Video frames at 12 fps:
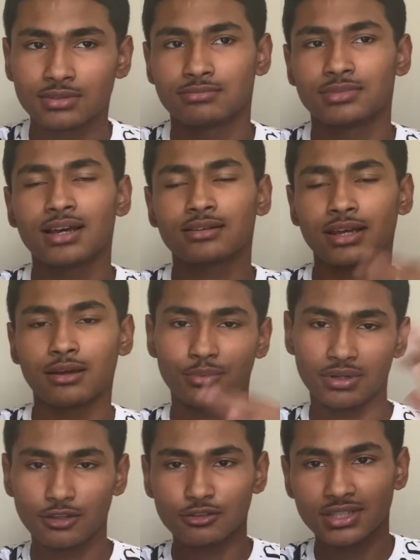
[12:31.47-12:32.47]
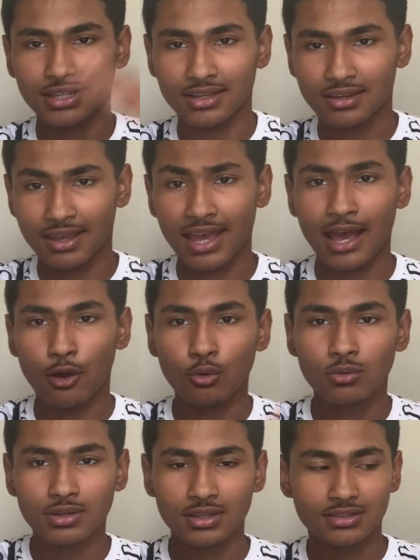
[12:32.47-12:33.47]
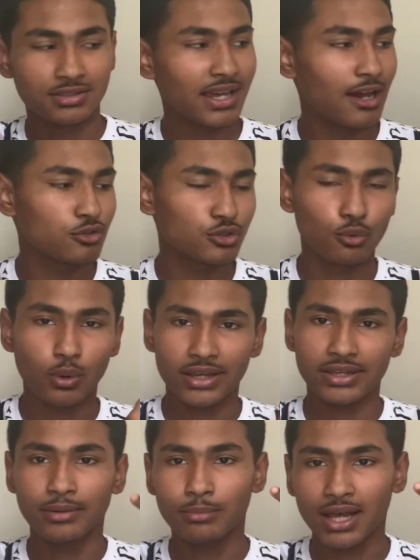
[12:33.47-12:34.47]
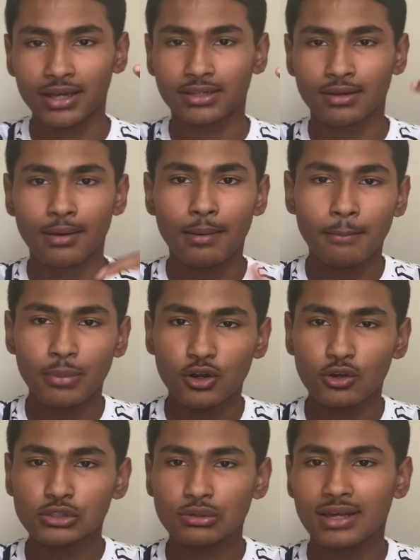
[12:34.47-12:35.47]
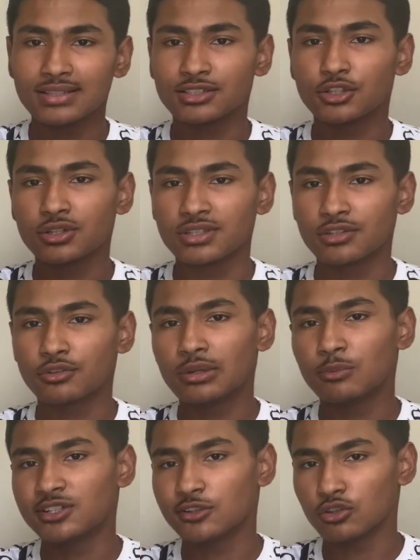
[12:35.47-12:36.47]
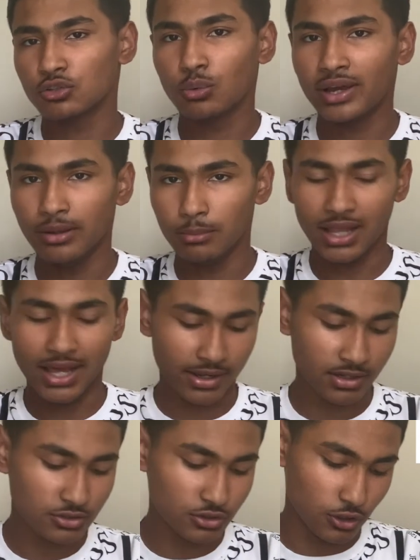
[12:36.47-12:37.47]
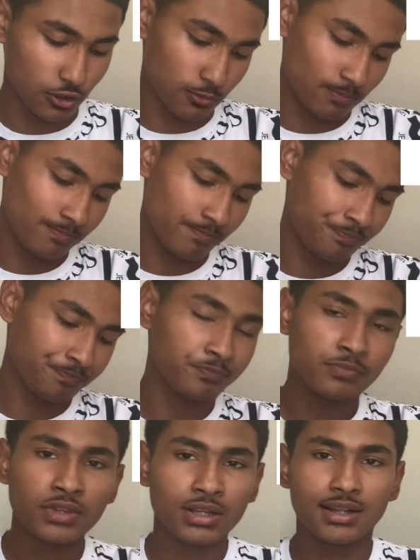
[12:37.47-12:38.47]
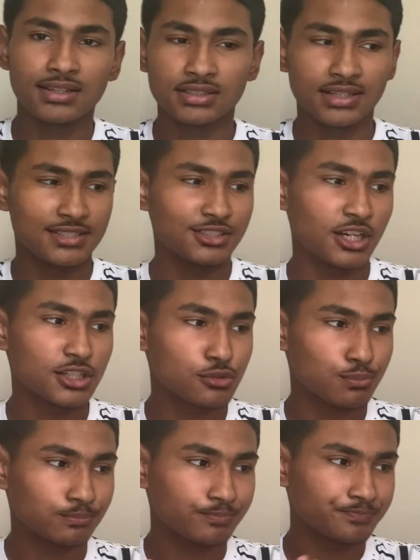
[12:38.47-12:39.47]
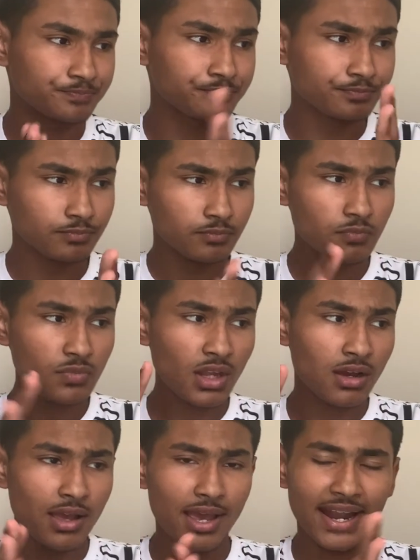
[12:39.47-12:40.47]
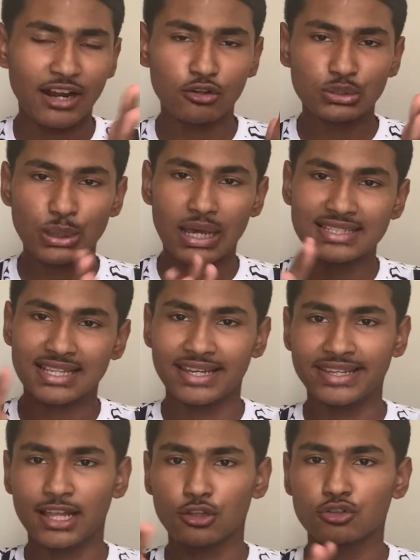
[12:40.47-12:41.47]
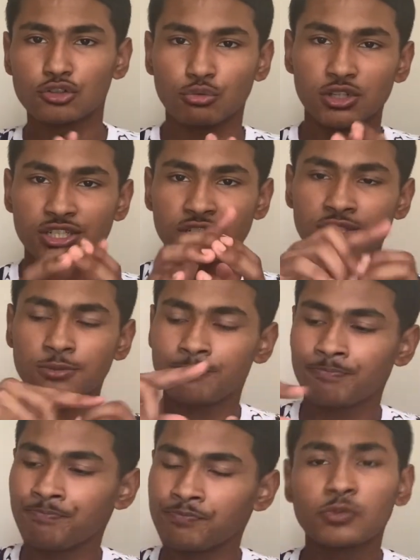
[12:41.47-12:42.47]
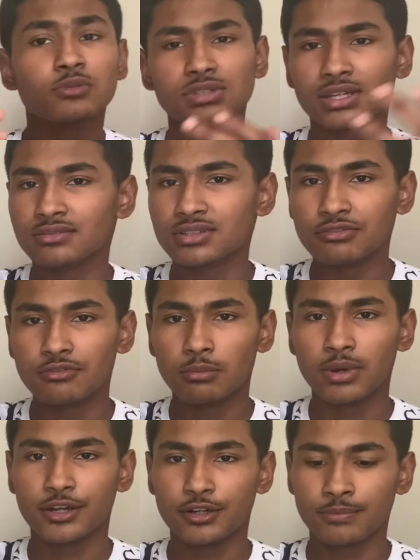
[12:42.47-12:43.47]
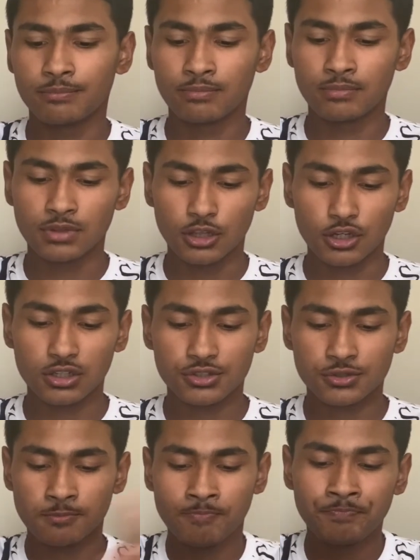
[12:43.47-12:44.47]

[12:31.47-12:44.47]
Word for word: not cow. It looks like a cow because cows are white and black, but it also has the cookies and cream, which is also white and black. So that's a nice touch. And it also has that yellow swish, which gives even better looks.